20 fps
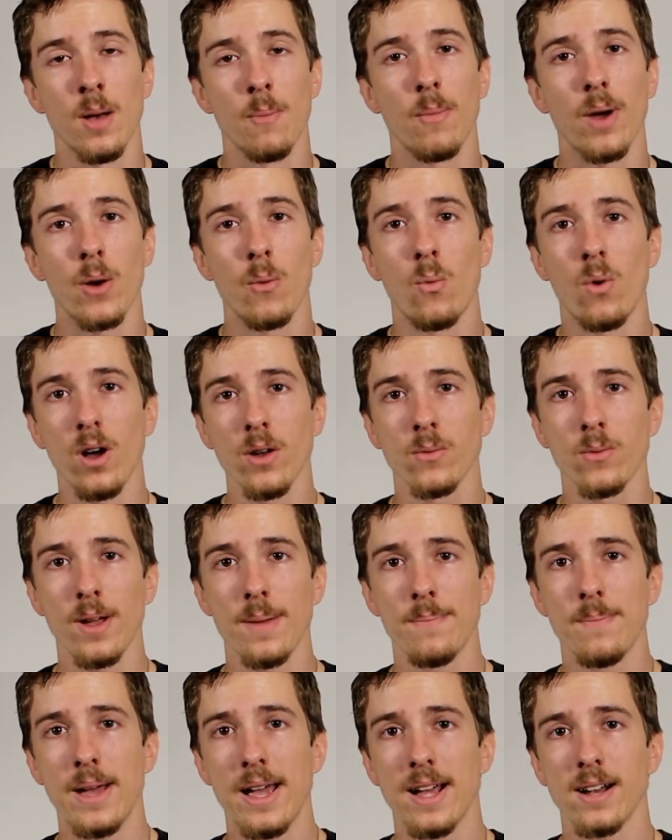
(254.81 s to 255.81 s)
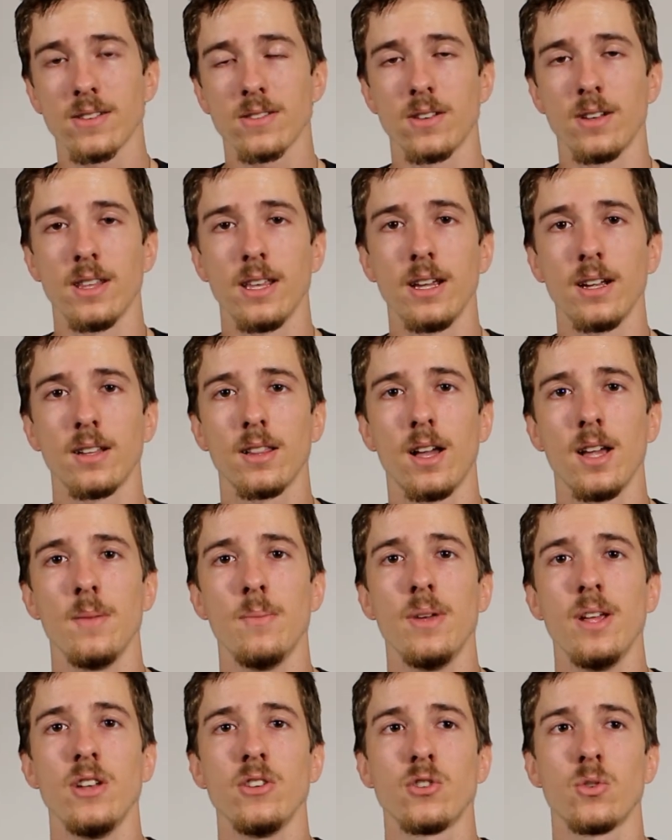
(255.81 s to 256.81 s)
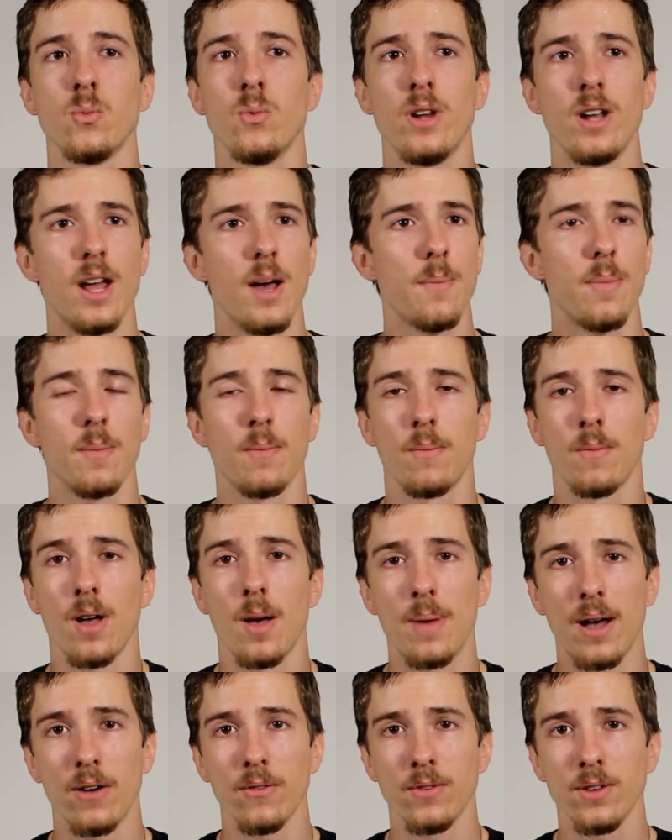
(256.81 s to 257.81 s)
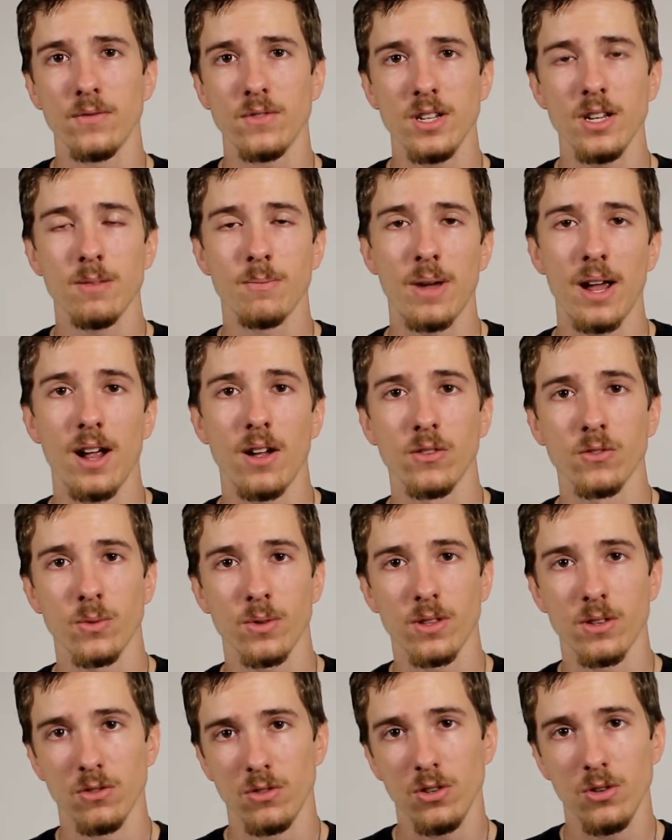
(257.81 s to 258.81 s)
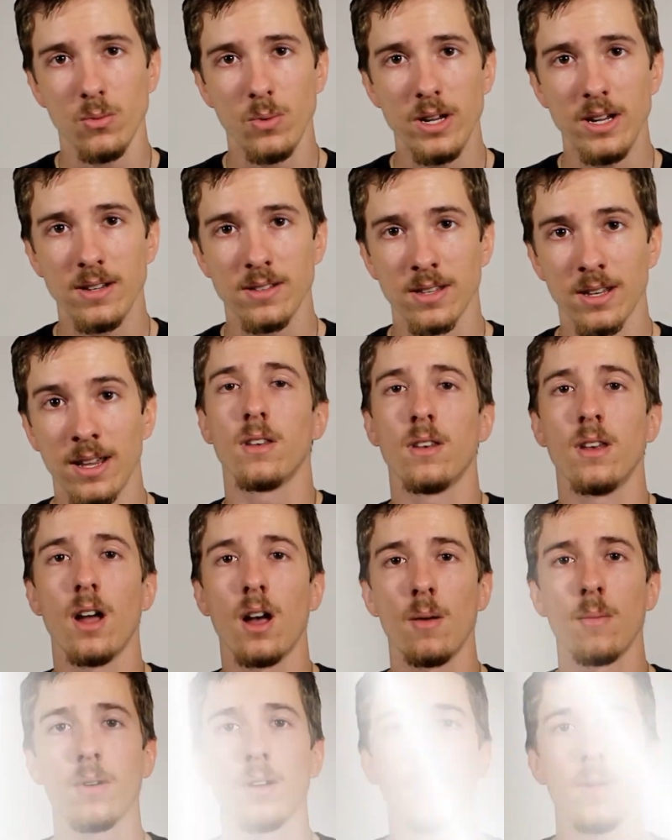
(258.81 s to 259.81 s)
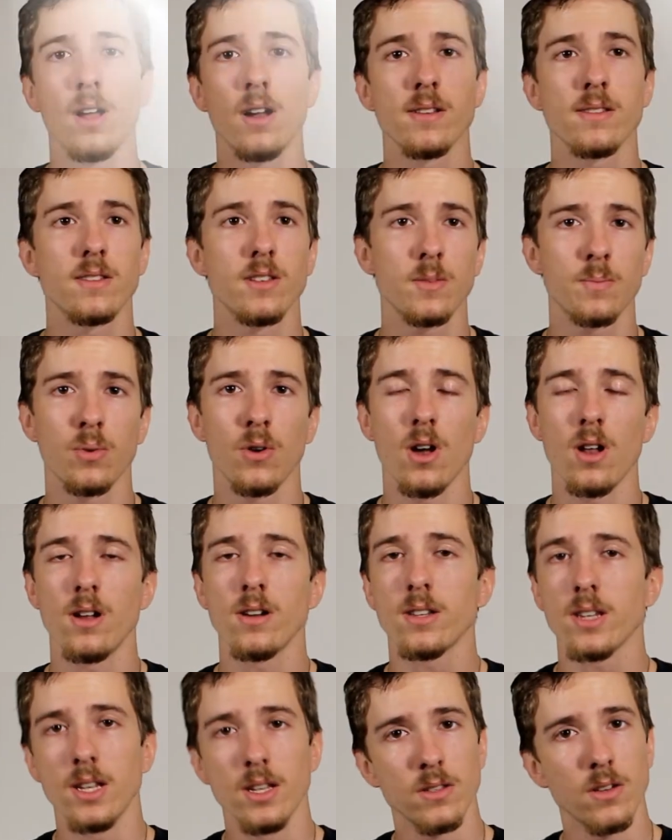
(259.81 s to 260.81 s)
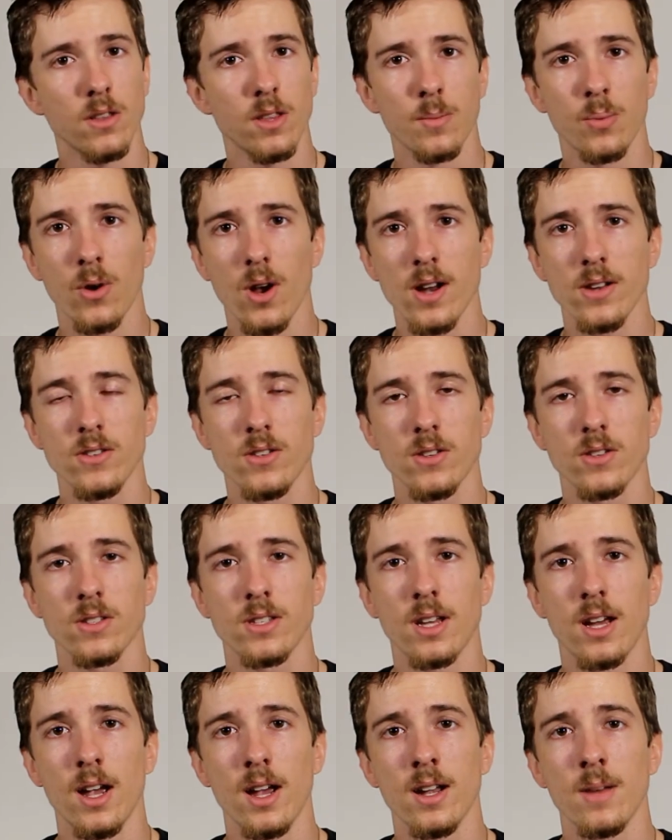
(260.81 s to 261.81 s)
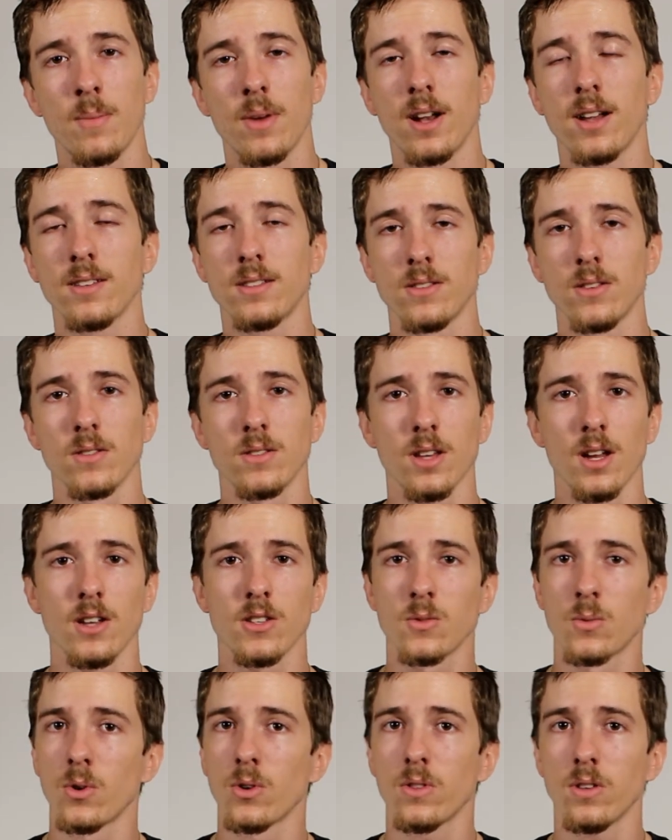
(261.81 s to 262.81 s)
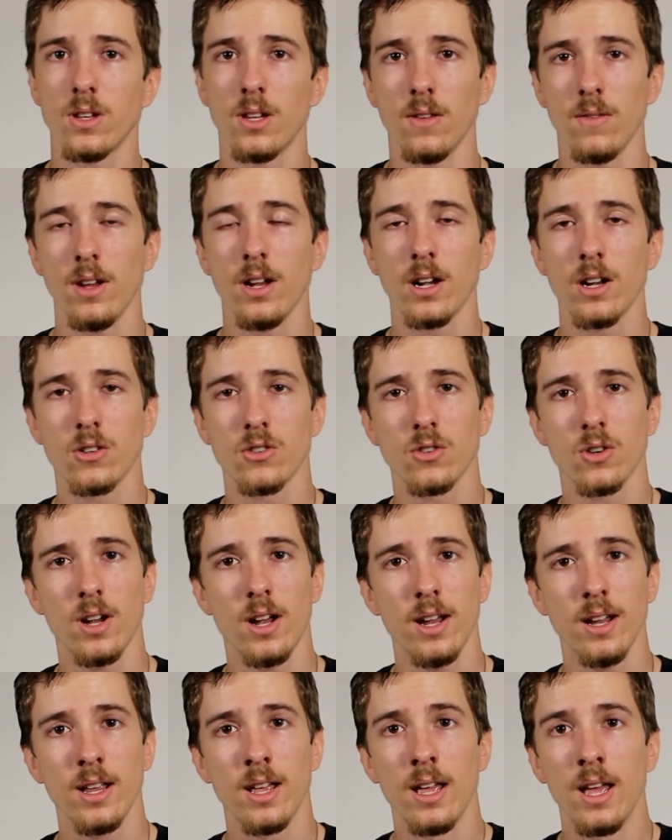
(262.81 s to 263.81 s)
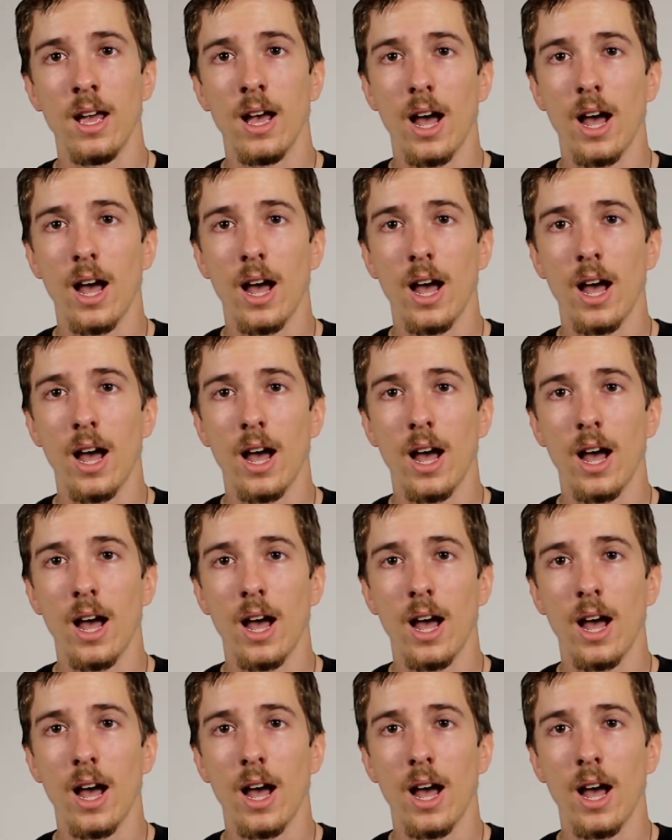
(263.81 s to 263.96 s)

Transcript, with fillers: My one rep max on the incline bench went up about 15 pounds within two weeks. Now I'm gonna be honest, this product is on the pricier side, but I still say it's worth giving it a try.